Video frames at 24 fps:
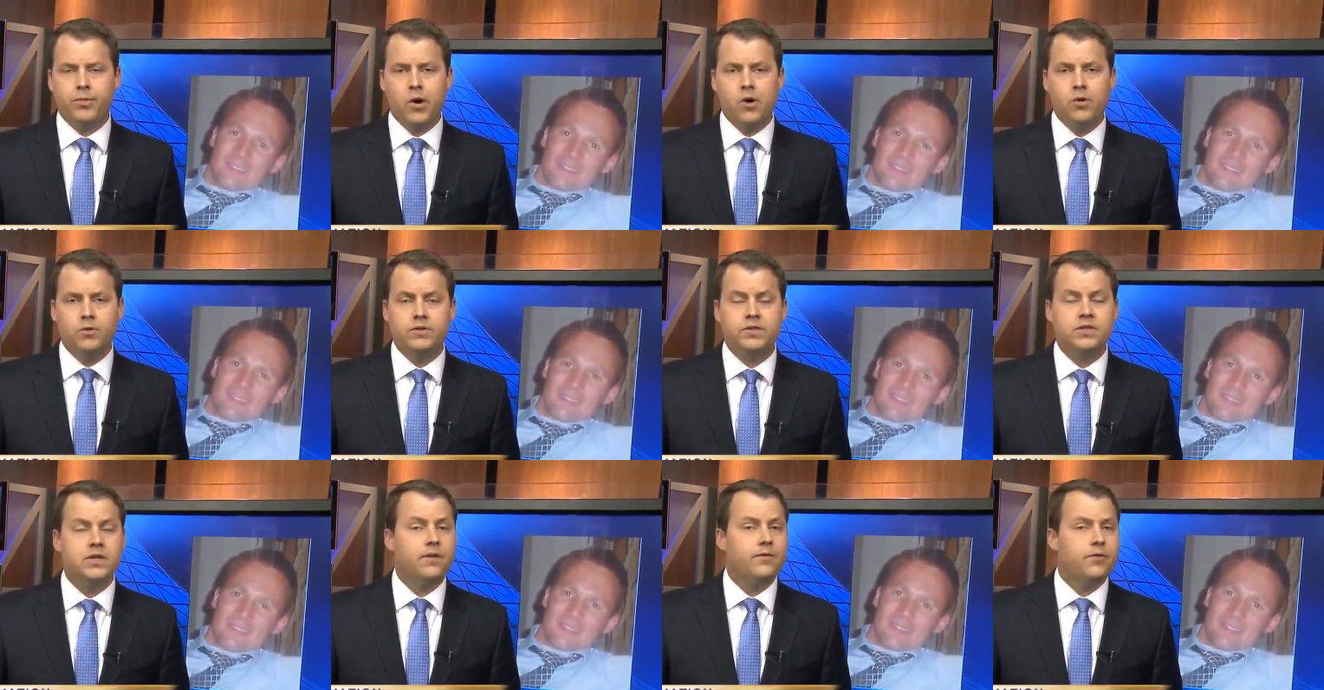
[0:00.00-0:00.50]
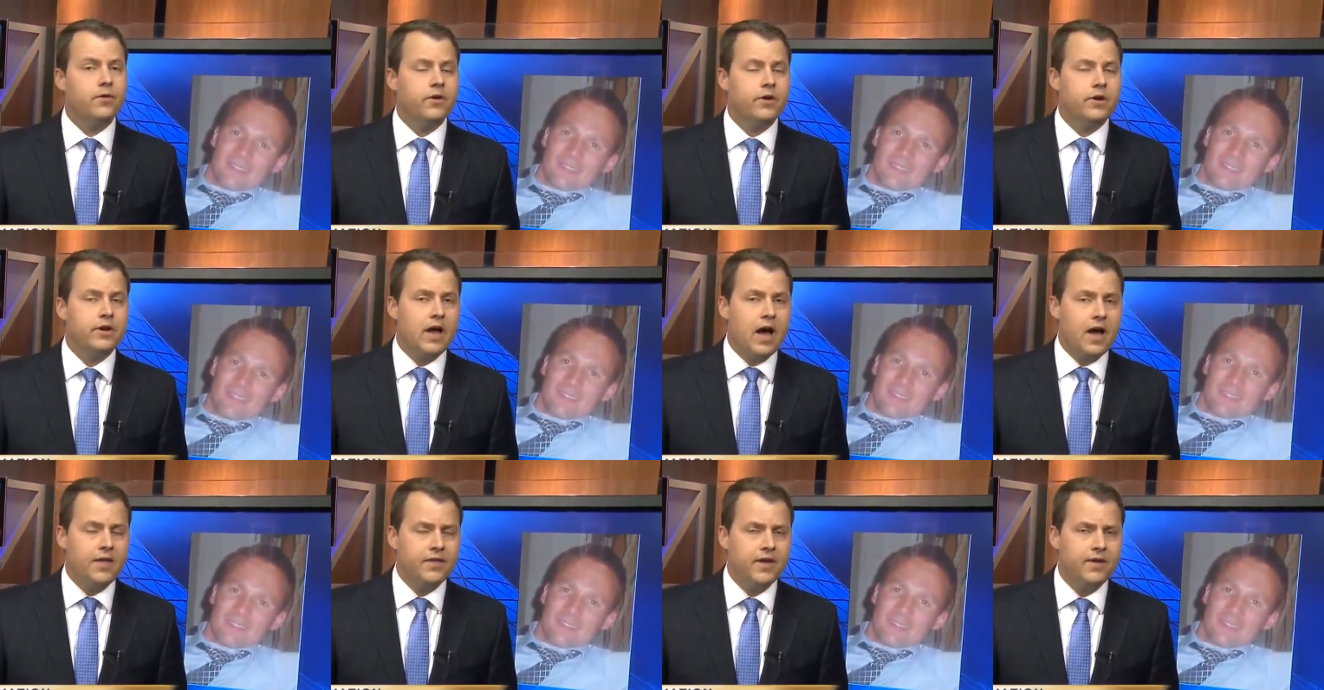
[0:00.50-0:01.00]
Speaker 1: the boat
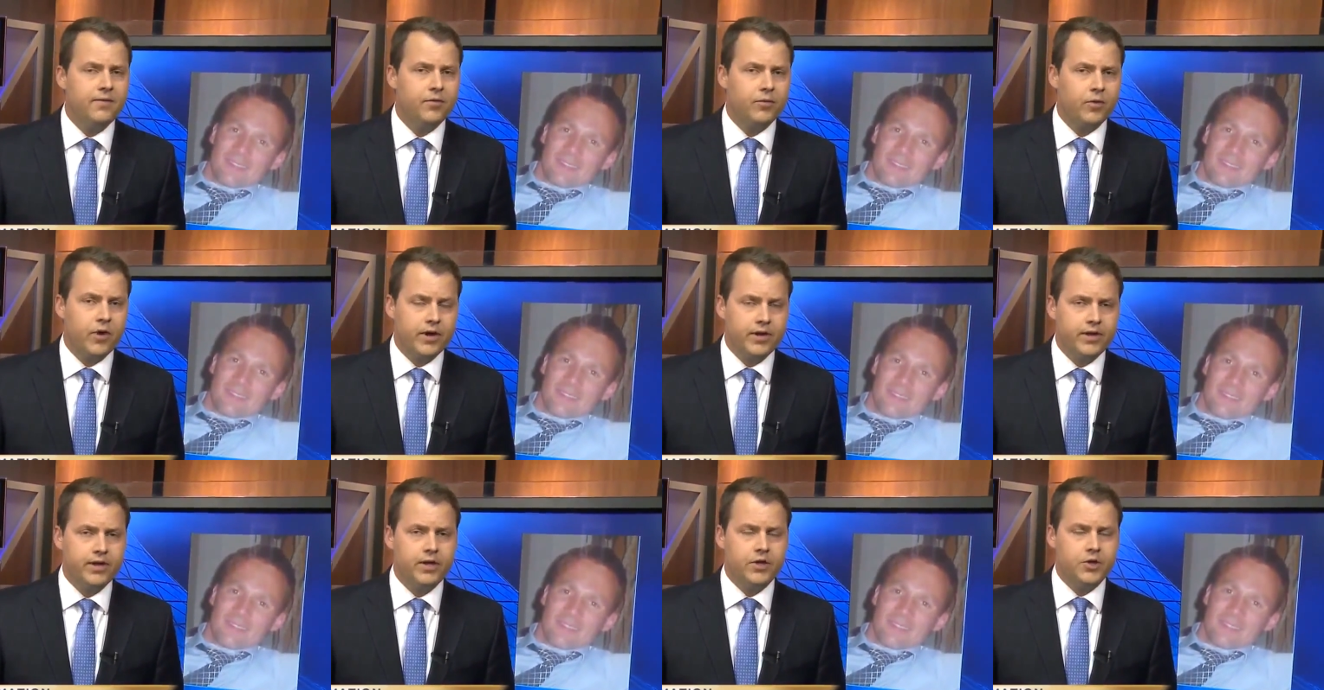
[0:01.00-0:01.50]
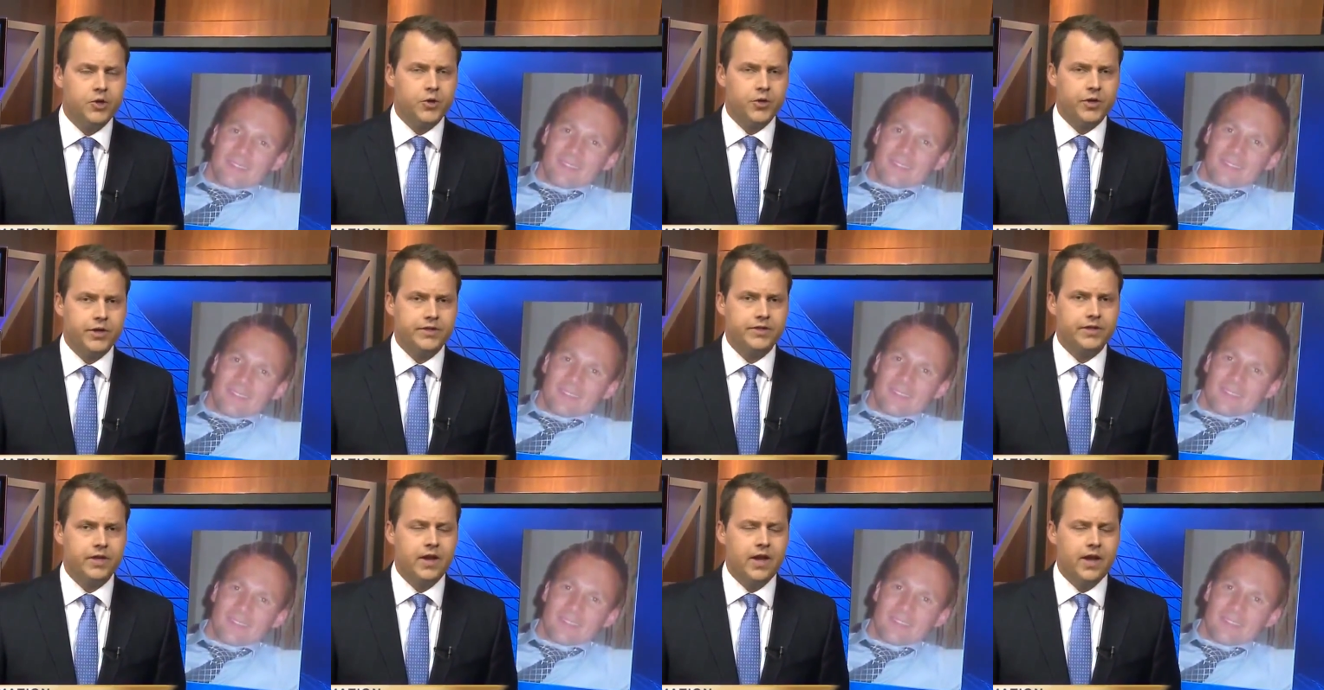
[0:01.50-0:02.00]
suffered non-life-threatening
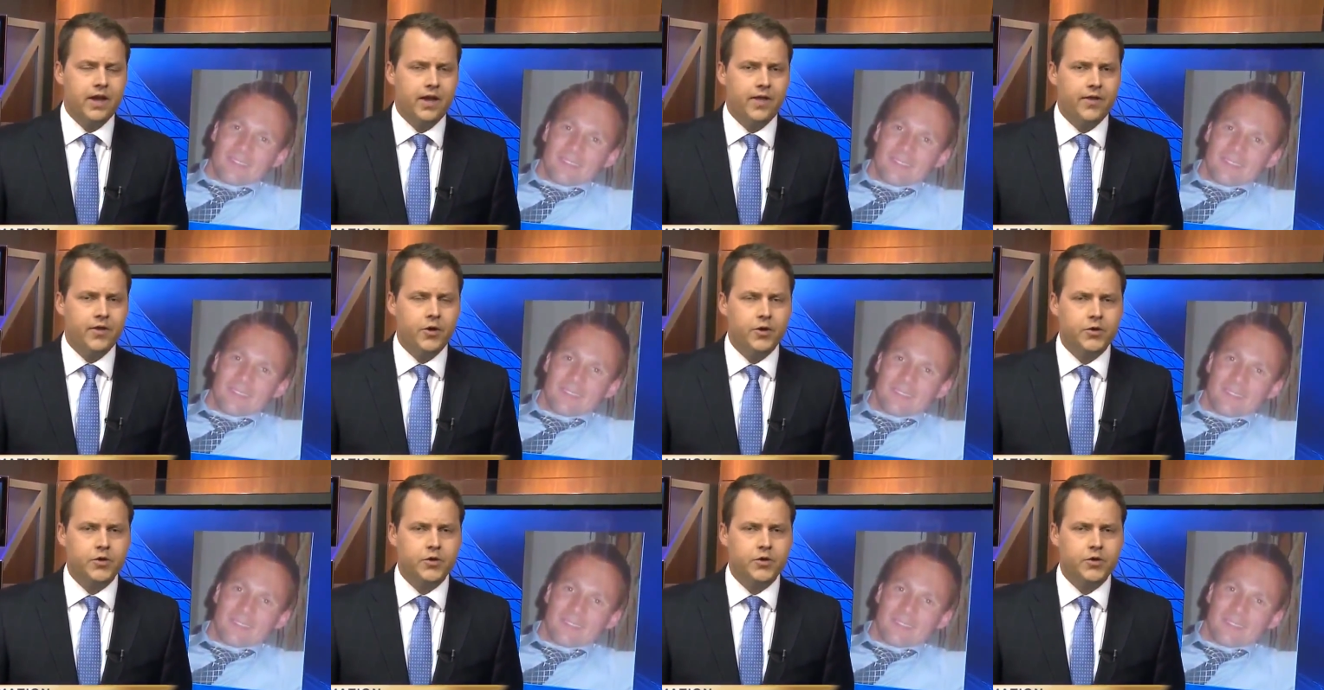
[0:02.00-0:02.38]
injuries. In